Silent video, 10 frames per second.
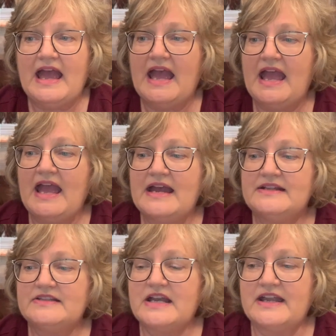
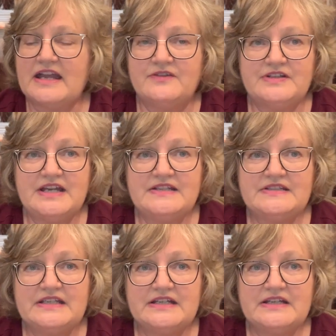And I have an
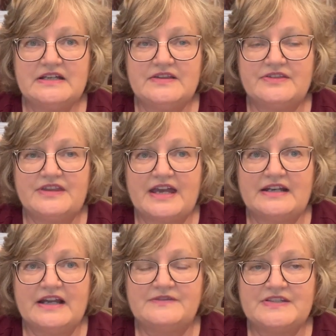idea
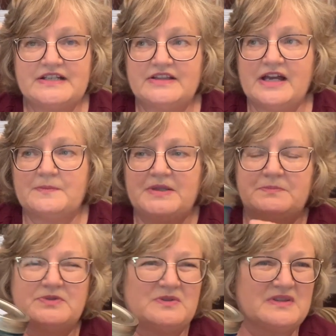that I've seen a lot of
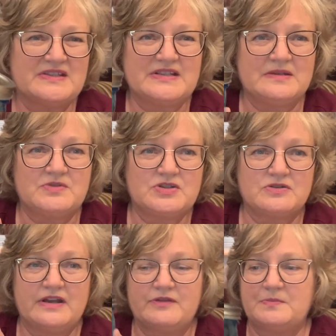people do this, and I'm
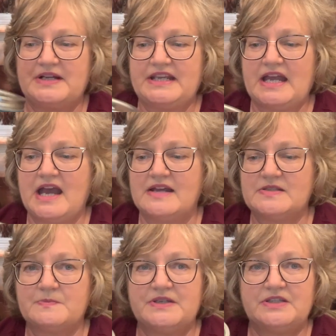sure everybody
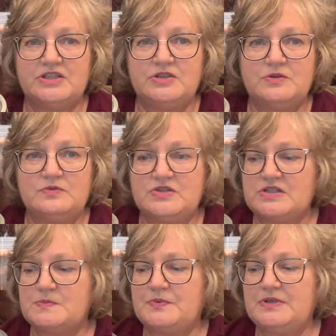has, but you
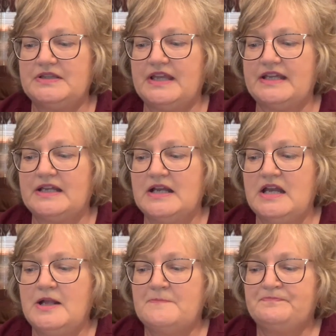just put like
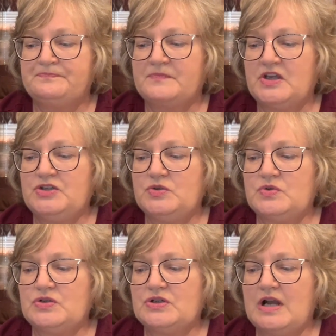
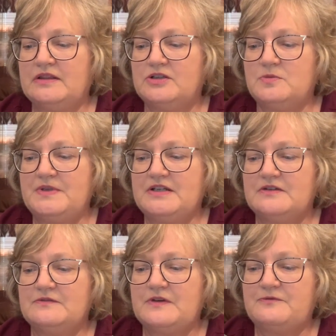a little bit of